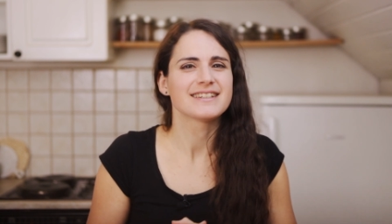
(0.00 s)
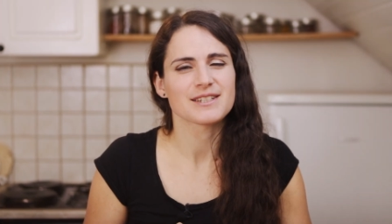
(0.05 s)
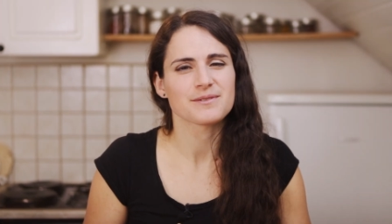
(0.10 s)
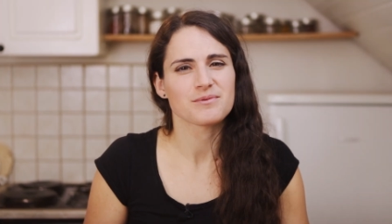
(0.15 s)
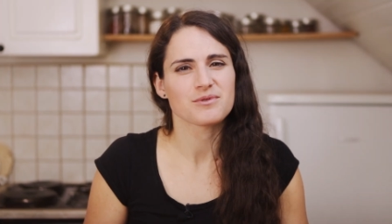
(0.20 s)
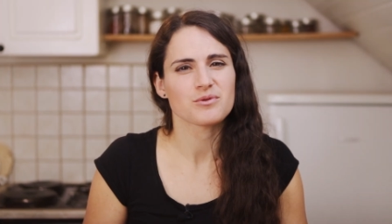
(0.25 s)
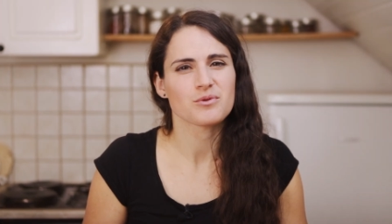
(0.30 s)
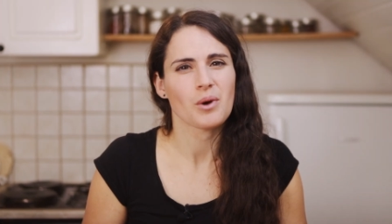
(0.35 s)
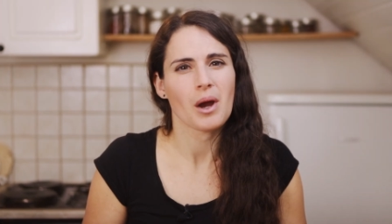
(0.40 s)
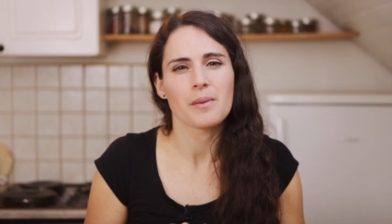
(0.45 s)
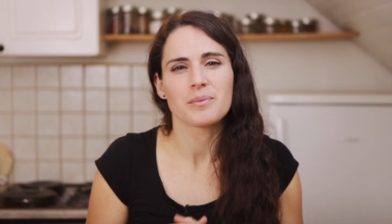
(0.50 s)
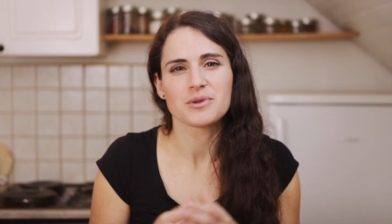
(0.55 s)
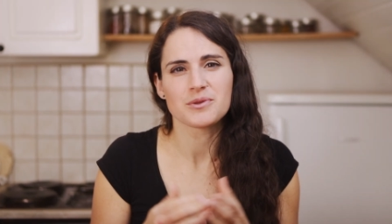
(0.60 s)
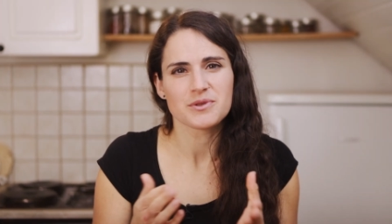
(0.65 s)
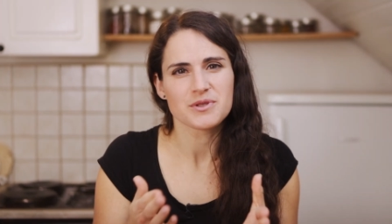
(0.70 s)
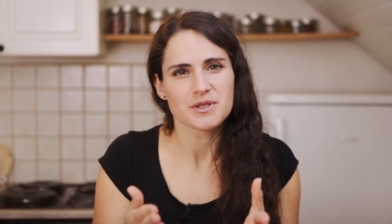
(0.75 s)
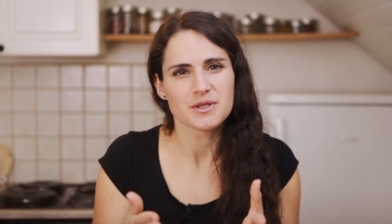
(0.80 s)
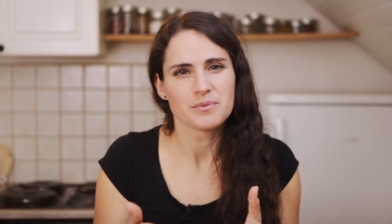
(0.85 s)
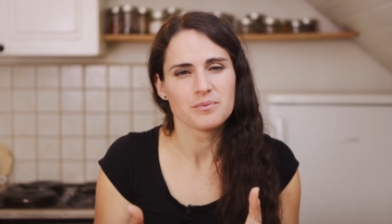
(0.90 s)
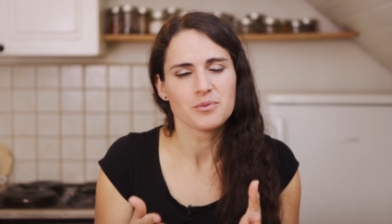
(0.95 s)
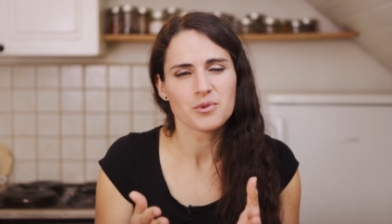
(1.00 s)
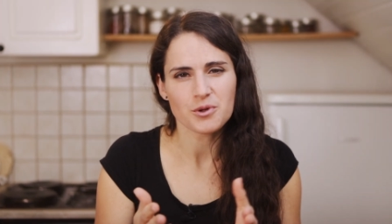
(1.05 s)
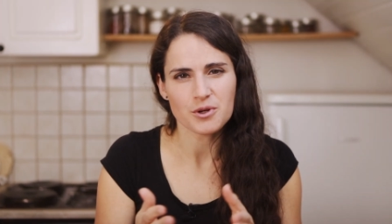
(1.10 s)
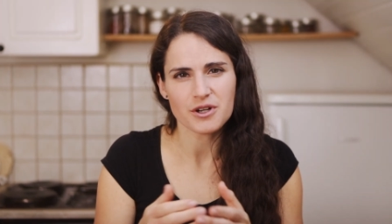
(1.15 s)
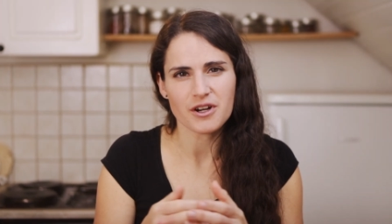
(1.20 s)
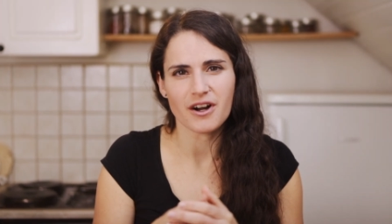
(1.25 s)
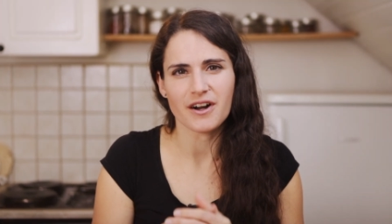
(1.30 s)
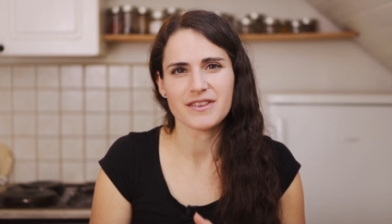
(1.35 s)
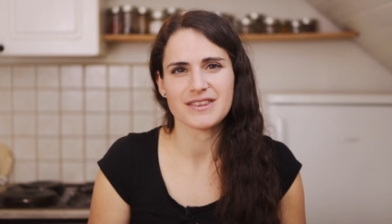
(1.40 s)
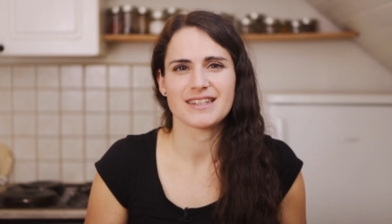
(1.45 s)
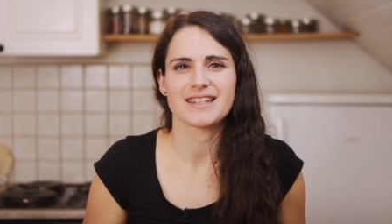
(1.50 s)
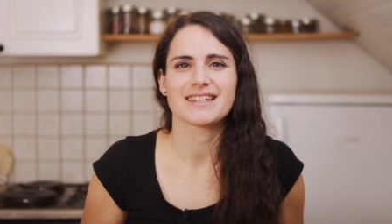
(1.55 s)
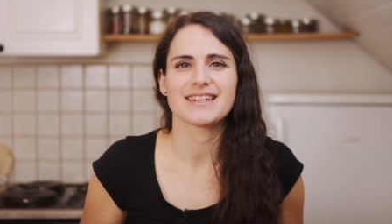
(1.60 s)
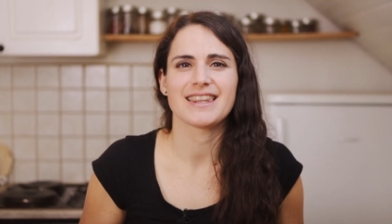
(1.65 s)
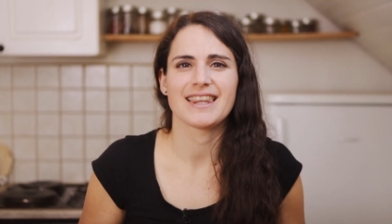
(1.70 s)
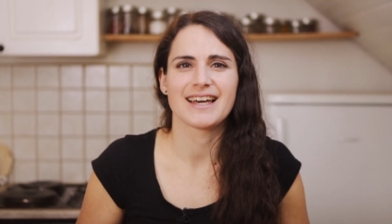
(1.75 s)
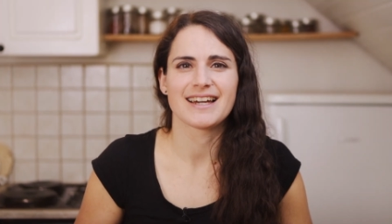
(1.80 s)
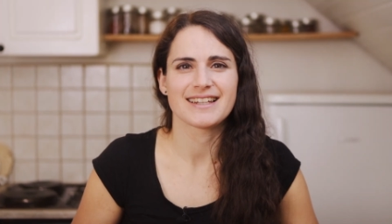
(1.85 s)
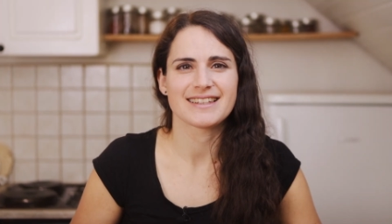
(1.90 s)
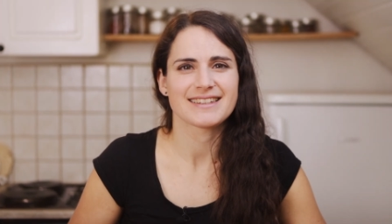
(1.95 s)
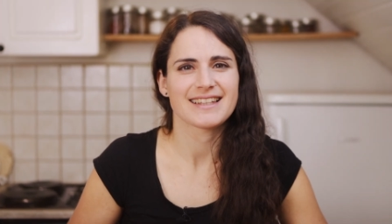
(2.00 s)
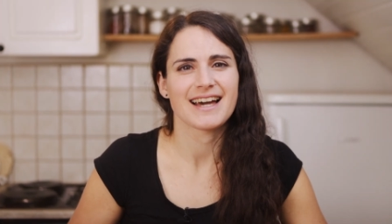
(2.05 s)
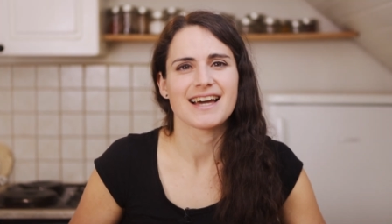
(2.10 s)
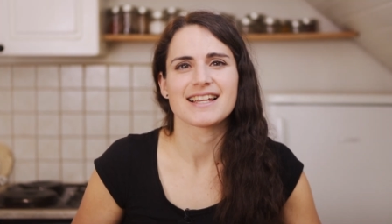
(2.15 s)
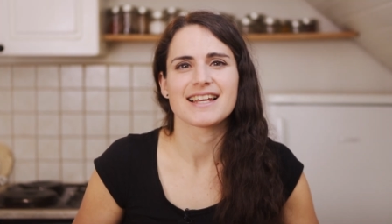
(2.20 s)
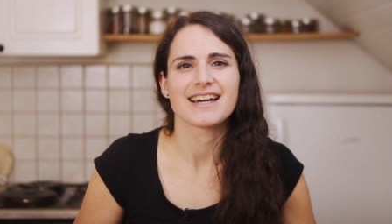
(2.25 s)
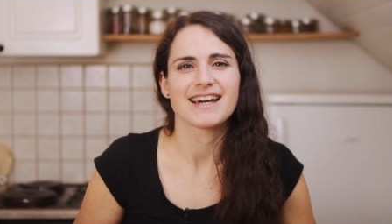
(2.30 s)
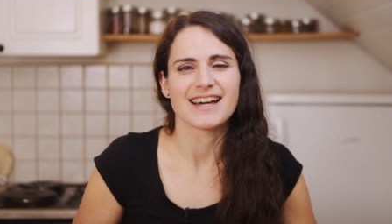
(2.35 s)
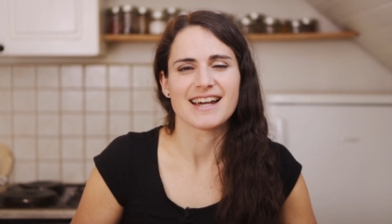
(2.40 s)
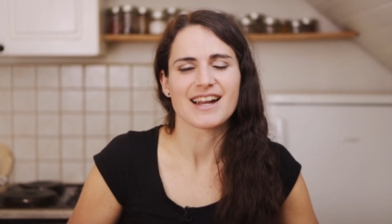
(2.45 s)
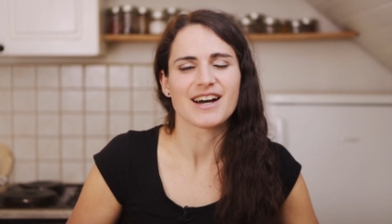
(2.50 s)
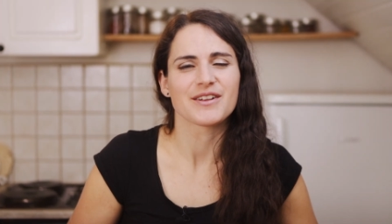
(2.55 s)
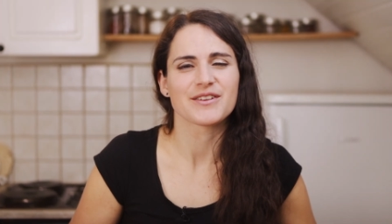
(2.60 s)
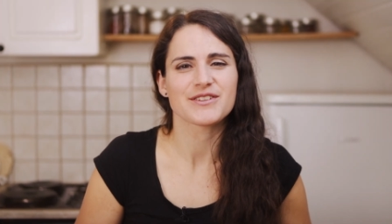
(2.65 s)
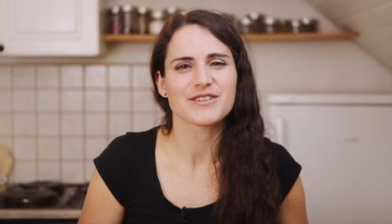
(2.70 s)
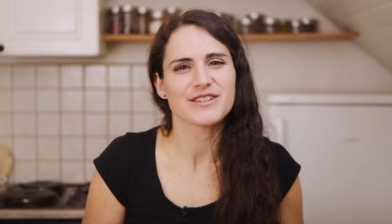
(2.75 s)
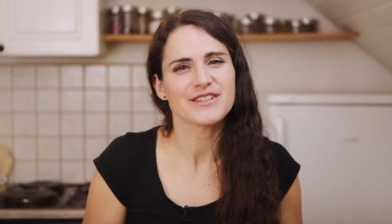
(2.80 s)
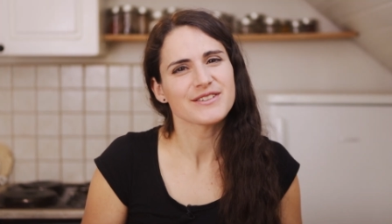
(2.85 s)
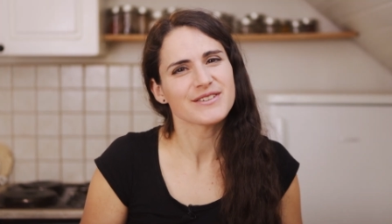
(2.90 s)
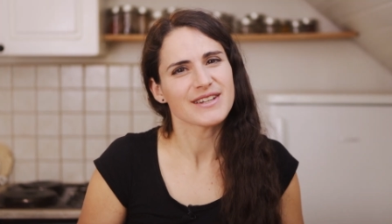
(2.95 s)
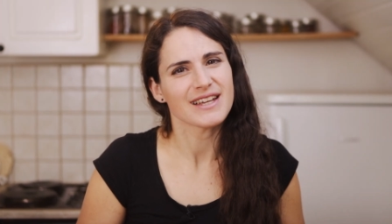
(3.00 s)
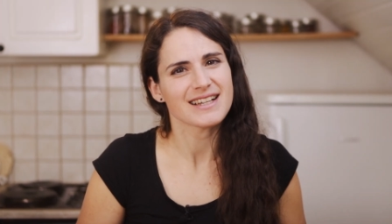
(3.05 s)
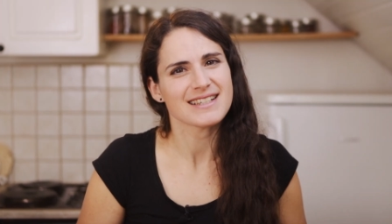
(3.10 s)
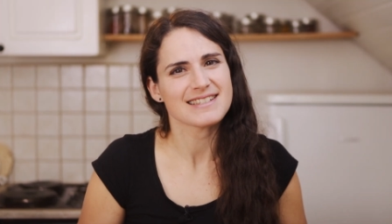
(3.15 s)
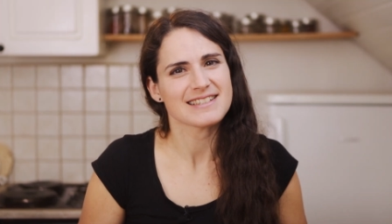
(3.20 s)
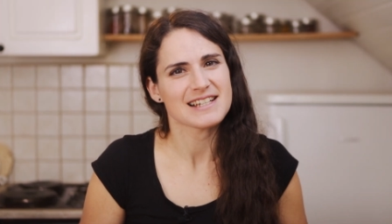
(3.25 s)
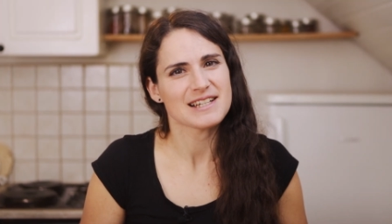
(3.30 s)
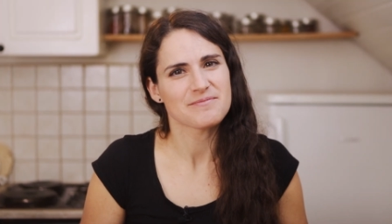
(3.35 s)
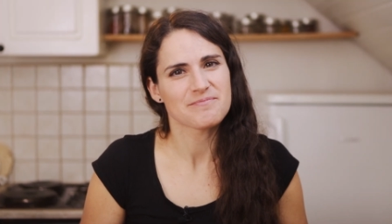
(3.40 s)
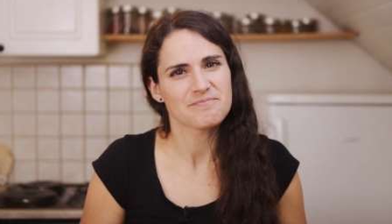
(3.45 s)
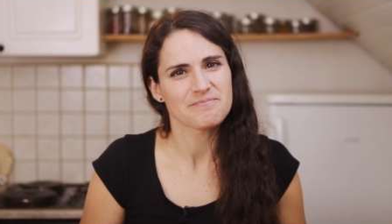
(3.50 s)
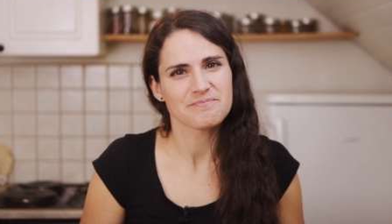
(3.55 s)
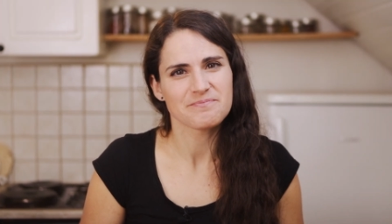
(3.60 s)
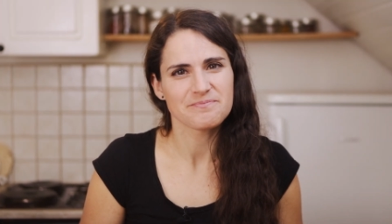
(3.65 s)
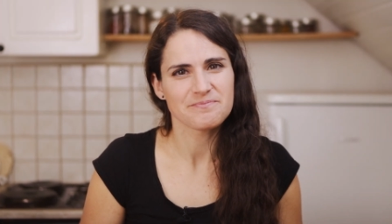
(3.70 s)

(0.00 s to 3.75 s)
Subscribe to see more content like that, and I'll see you next time.